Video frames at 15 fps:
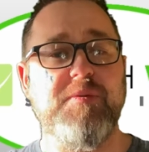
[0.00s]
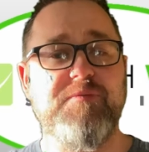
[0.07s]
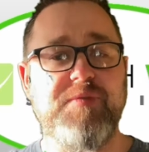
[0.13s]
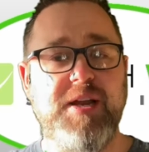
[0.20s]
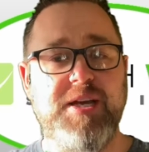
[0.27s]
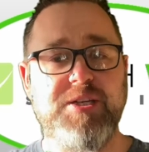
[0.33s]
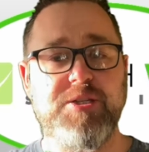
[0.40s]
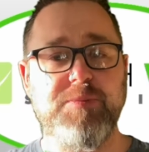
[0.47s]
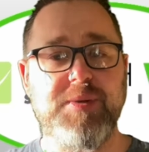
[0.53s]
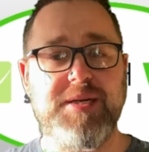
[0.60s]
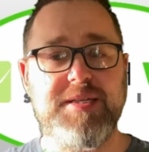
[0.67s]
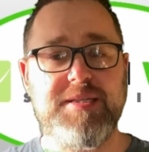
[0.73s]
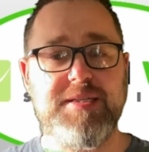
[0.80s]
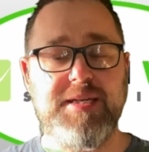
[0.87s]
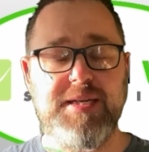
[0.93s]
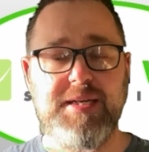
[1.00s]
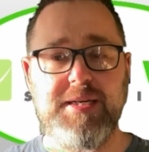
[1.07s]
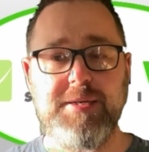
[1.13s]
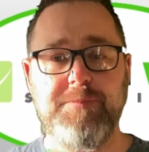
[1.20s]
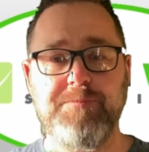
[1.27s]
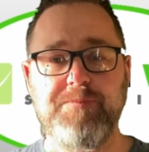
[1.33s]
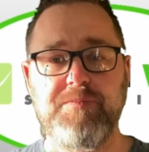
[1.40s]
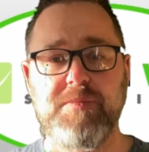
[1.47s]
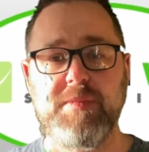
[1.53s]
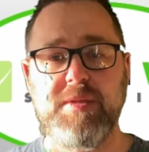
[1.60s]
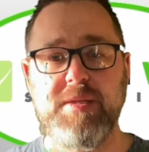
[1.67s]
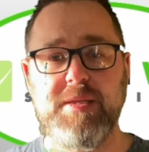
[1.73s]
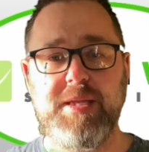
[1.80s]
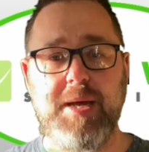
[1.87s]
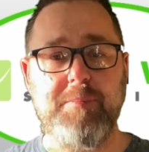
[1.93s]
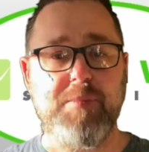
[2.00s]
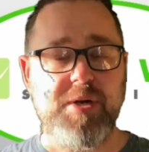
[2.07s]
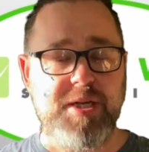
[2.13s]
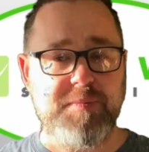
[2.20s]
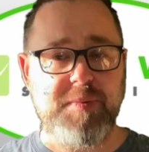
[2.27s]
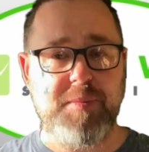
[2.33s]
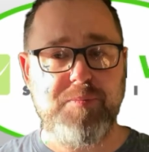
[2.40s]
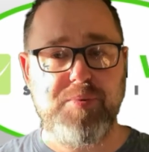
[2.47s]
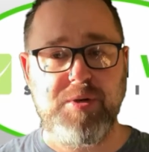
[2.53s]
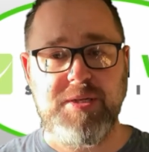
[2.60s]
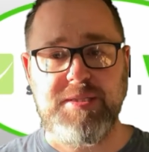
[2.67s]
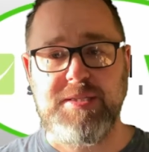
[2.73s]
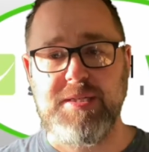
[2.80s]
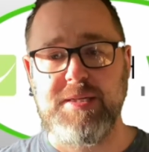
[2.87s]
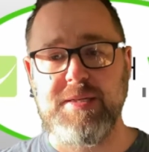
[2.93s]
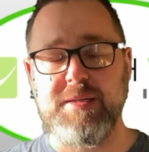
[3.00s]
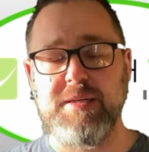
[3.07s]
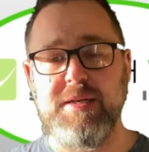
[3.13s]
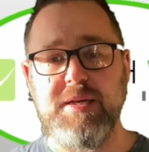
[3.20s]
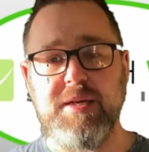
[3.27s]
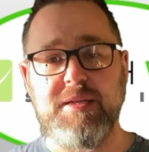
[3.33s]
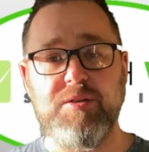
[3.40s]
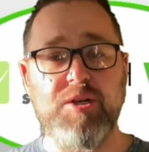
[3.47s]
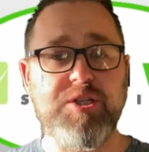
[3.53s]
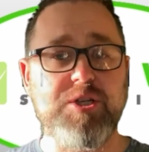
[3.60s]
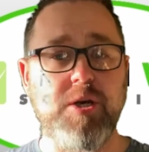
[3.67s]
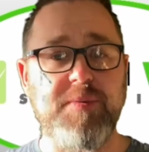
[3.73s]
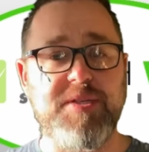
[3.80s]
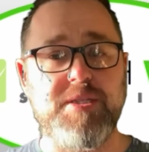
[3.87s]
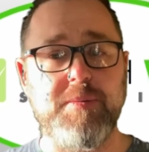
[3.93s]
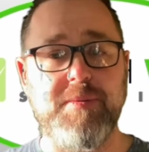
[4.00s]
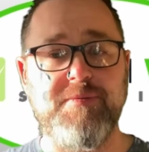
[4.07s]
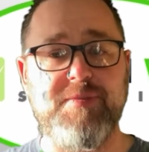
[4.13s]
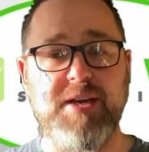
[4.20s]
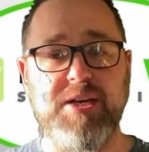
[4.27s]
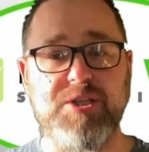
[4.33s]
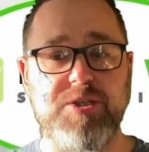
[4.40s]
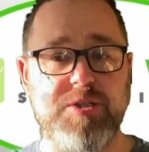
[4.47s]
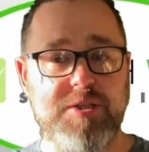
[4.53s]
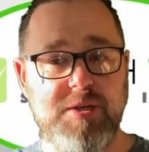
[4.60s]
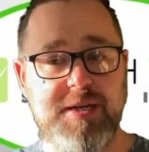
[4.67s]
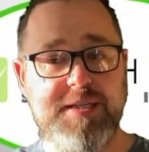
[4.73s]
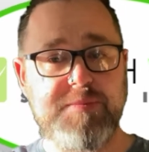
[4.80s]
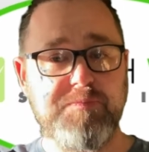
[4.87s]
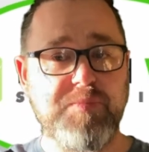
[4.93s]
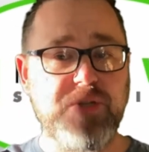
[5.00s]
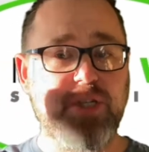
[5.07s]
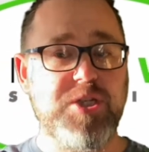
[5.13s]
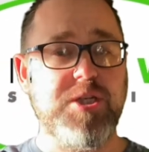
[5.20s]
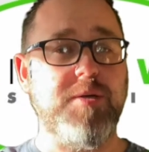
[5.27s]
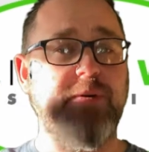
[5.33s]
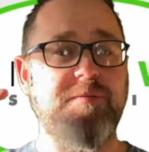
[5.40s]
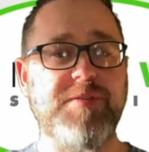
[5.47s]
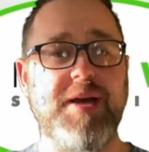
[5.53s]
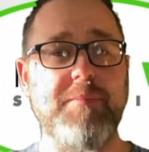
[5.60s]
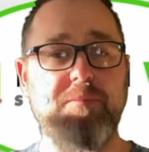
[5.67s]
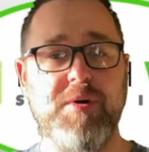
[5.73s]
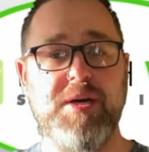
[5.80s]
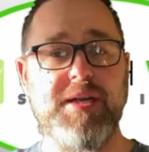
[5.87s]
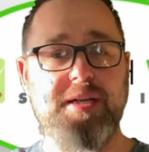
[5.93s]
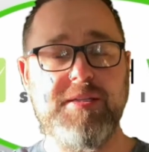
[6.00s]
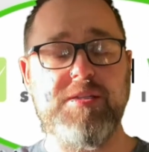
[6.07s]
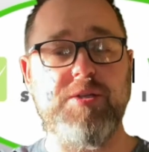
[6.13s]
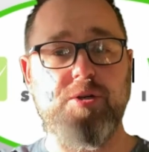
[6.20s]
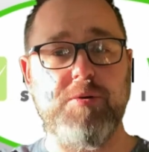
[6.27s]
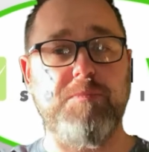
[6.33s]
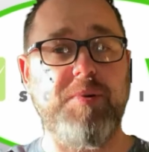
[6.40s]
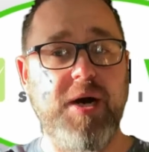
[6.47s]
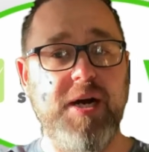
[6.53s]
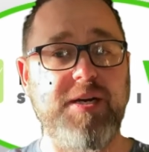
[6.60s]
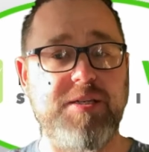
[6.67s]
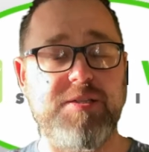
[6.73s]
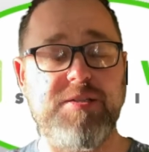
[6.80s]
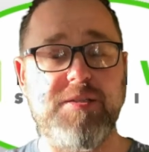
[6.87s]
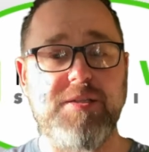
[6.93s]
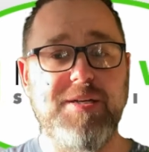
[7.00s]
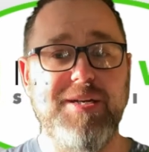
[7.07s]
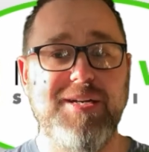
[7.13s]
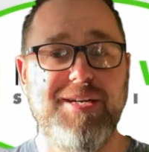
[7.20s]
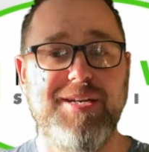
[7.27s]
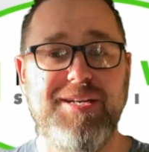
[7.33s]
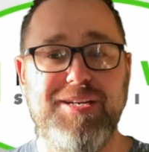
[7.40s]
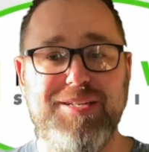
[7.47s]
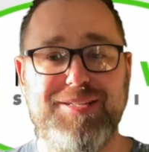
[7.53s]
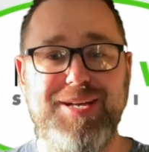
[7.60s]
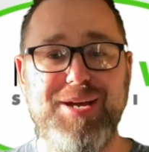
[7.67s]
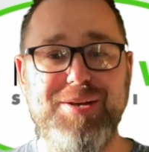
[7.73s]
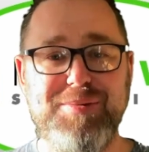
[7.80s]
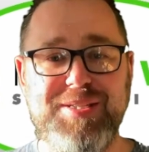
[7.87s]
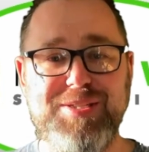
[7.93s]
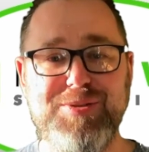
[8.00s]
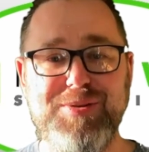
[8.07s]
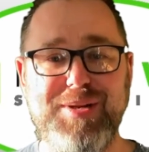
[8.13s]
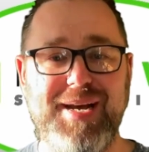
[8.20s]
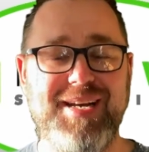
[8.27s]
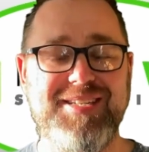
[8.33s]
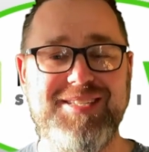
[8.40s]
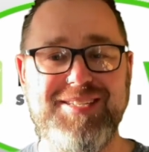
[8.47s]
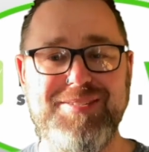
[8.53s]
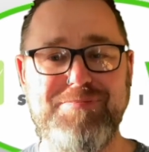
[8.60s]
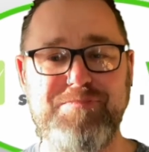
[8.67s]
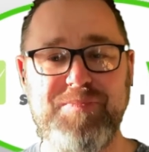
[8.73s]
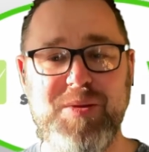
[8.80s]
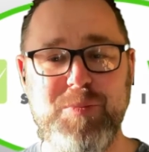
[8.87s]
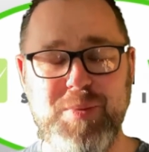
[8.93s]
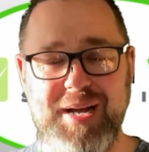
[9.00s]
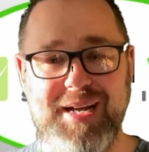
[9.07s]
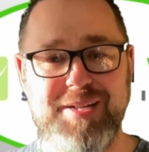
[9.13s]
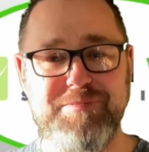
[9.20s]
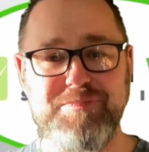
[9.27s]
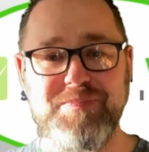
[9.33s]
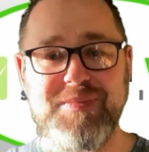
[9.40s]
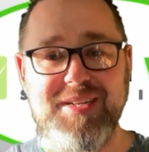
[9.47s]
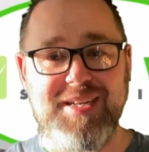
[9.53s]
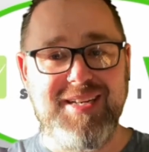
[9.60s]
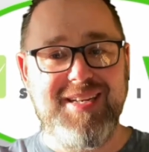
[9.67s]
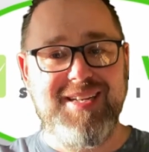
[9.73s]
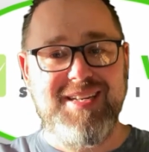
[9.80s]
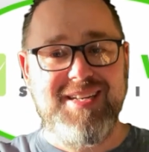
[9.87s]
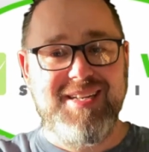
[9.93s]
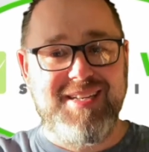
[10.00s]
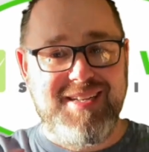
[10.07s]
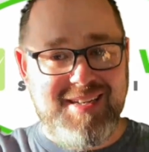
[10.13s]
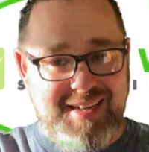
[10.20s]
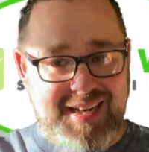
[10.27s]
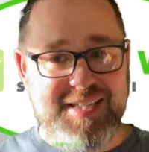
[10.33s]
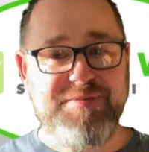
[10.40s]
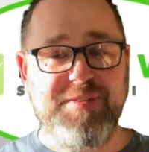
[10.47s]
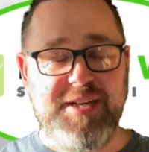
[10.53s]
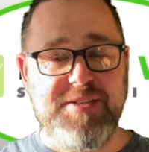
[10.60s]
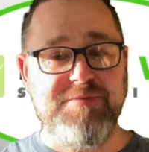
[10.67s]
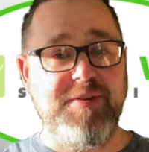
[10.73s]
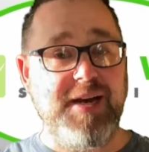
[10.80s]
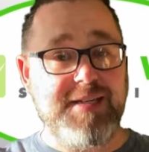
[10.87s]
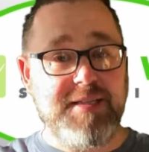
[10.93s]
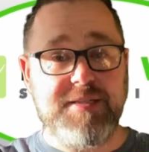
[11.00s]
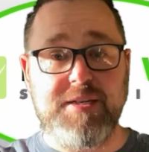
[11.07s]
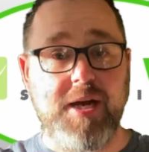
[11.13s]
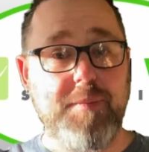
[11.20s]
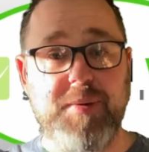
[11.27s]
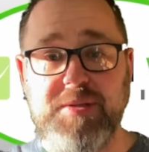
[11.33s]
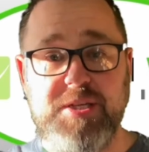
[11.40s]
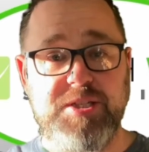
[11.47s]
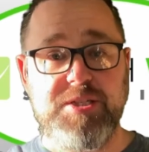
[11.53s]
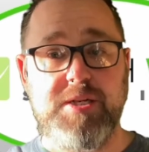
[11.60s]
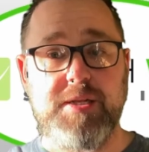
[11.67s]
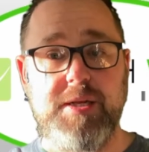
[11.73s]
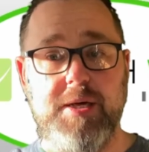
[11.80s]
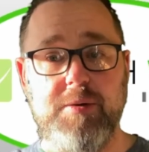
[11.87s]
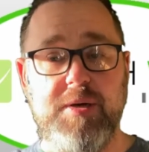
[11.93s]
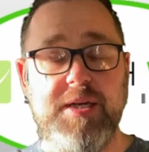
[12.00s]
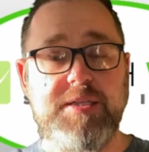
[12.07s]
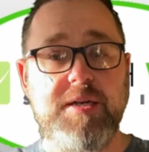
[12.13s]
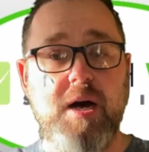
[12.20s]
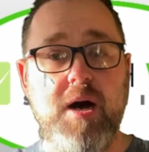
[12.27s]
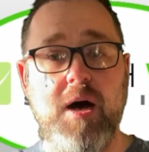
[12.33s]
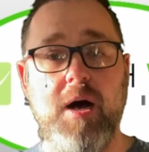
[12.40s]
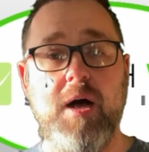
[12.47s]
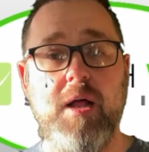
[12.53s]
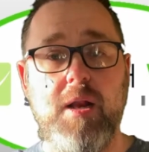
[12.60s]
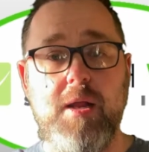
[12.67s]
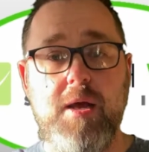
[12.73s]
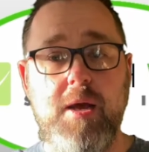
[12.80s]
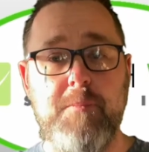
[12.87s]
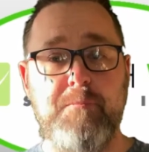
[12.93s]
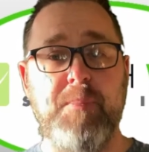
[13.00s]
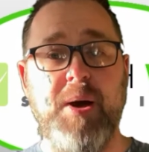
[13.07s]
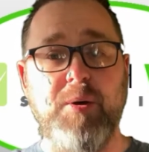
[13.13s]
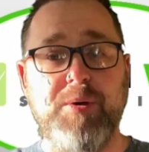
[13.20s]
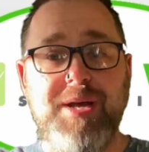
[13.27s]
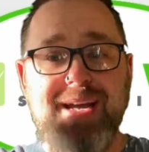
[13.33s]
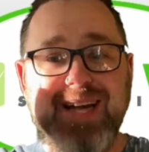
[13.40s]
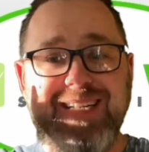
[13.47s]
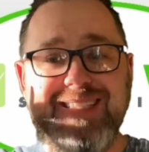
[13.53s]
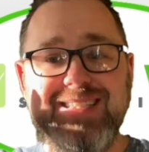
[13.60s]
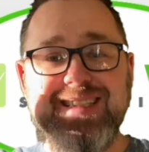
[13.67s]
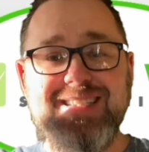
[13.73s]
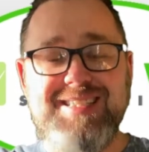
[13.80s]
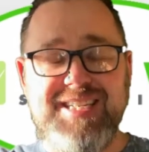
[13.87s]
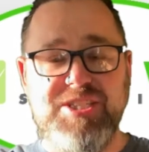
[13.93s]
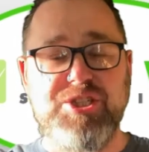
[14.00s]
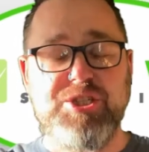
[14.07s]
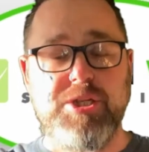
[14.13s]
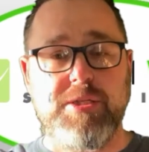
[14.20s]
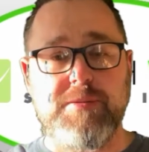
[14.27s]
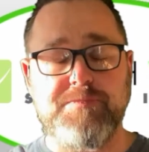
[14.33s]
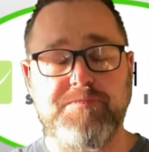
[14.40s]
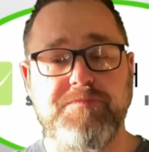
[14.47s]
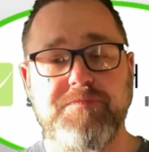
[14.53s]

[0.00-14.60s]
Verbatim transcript: inflation. We can see that money's been printed and there is going to be some inflation. So let's put some of that money into your pocket. So how do we do that? Well, let's face facts. It's all about digital now. It's all about digital.